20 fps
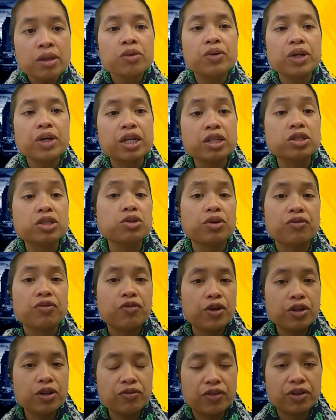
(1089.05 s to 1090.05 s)
We can do a
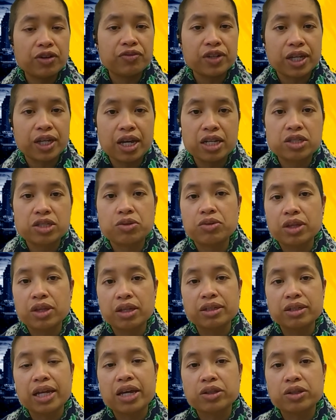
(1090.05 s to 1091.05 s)
phone verification with
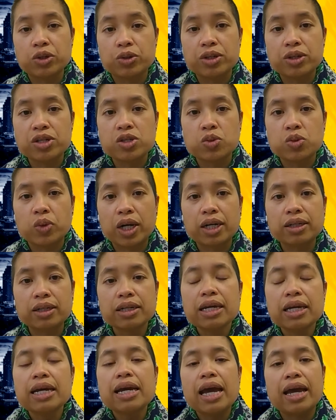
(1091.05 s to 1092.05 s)
the landlord as well.
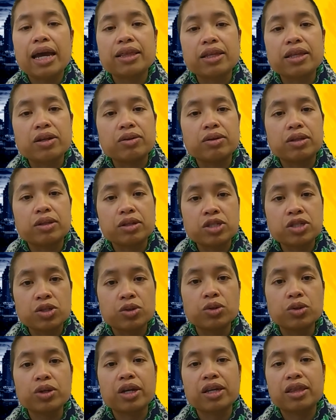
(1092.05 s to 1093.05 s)
And then the
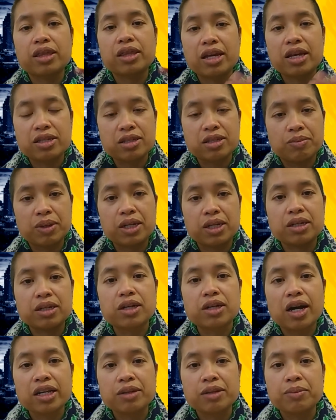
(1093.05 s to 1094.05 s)
school can then submit a
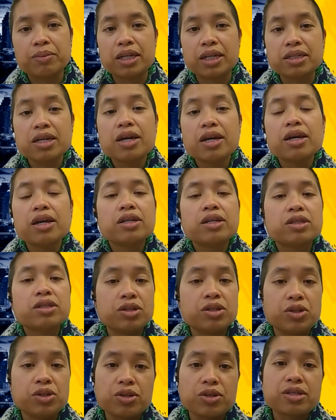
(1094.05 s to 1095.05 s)
document
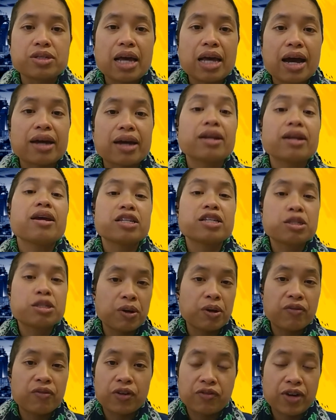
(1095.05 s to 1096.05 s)
to use that as
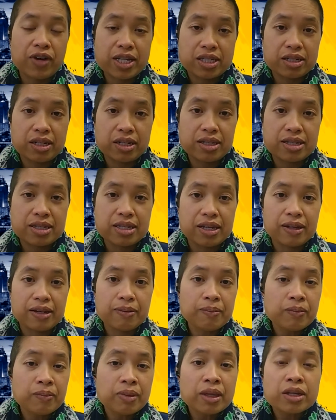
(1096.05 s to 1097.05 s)
proof of residency.
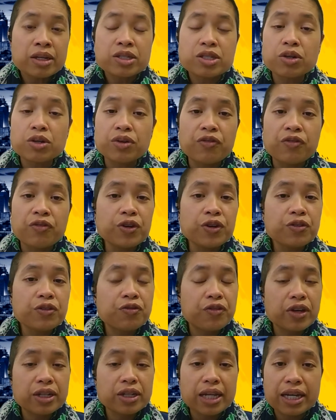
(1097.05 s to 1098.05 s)
So if you
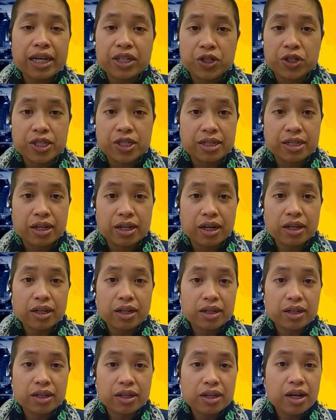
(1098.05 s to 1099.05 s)
feel like you're stuck
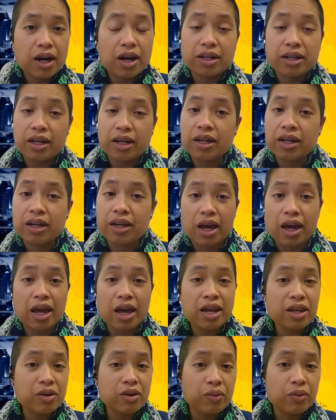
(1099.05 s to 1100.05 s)
on in
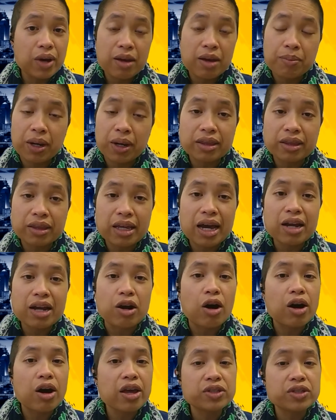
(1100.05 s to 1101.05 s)
any way about that,
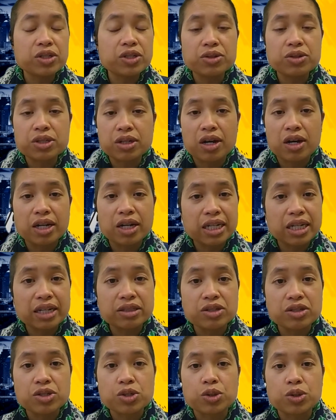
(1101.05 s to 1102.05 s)
all you have to do is contact
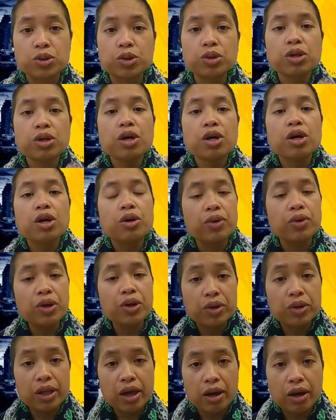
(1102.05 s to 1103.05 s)
the school. We
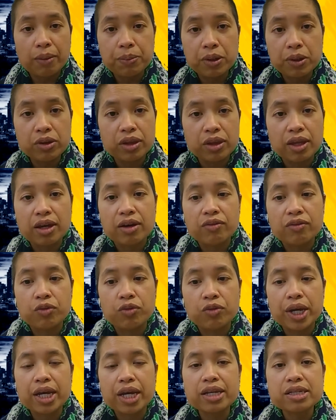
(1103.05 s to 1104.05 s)
will help you think of
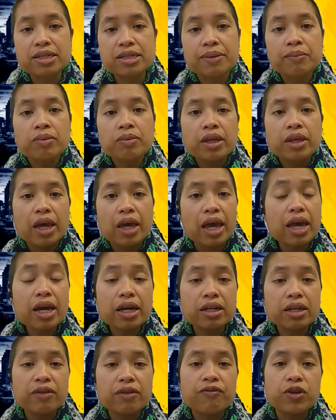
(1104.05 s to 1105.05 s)
ways.
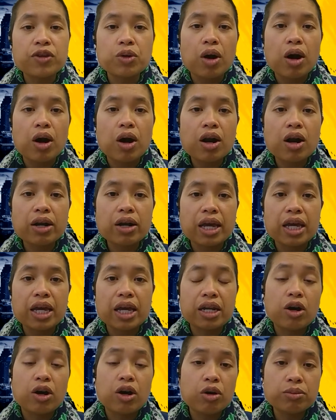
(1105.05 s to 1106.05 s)
And if you are in
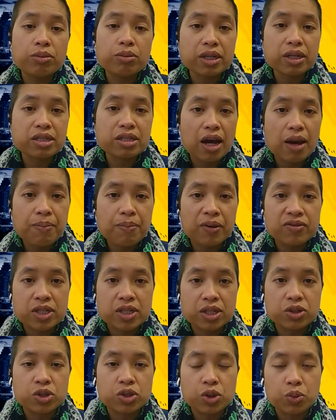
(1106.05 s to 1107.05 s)
a homeless type of
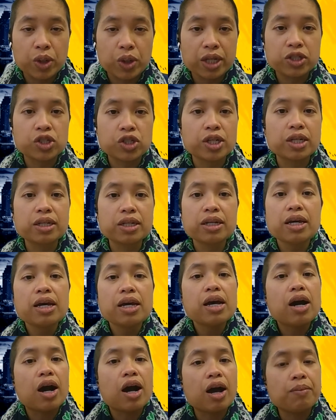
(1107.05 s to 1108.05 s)
situation
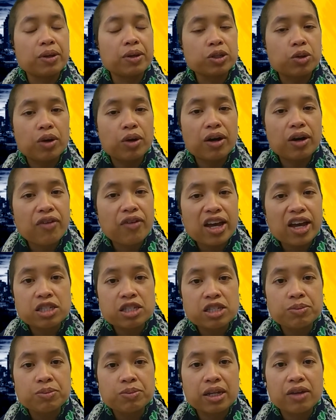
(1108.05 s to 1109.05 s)
and qualify as
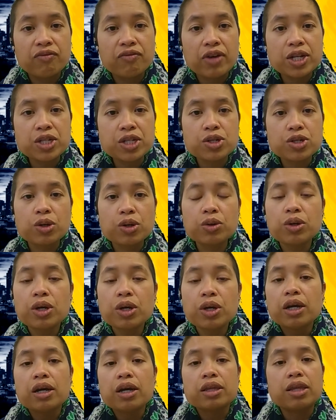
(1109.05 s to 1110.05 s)
McKinney-Vento,
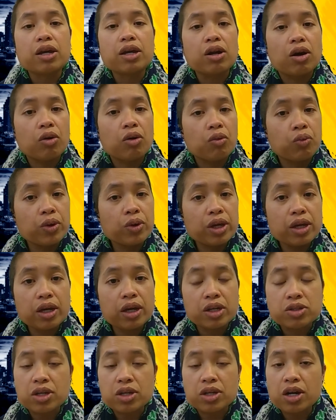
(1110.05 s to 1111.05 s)
then we,
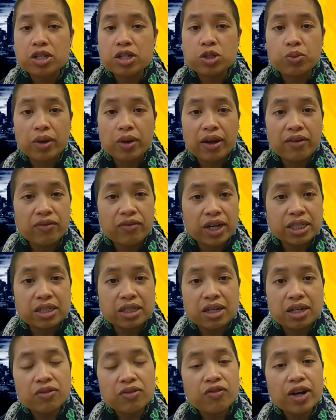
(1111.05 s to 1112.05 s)
as long as we have
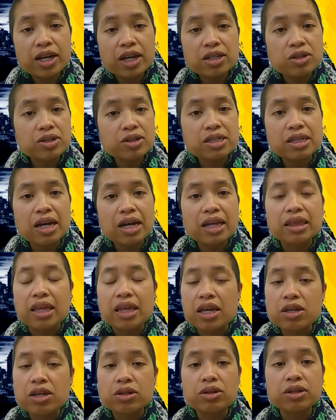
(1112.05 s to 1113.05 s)
identified you as that,
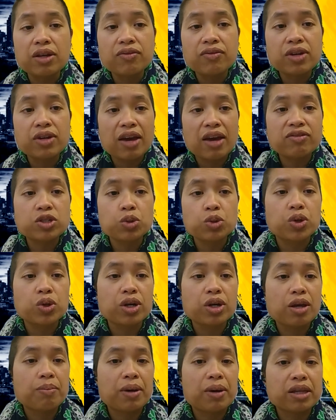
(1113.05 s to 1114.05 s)
then you don't even have to
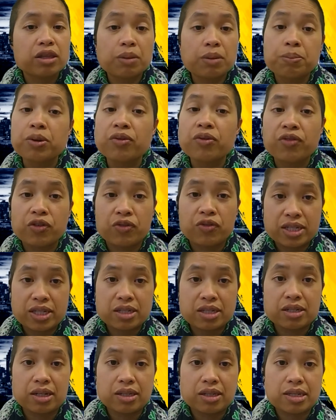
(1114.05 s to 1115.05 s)
worry about the proof of
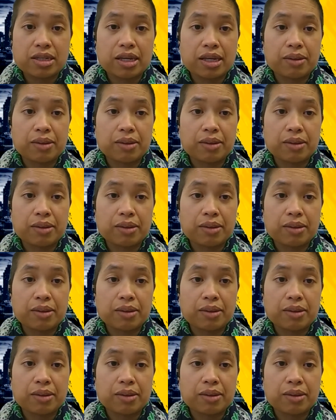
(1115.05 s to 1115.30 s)
residency.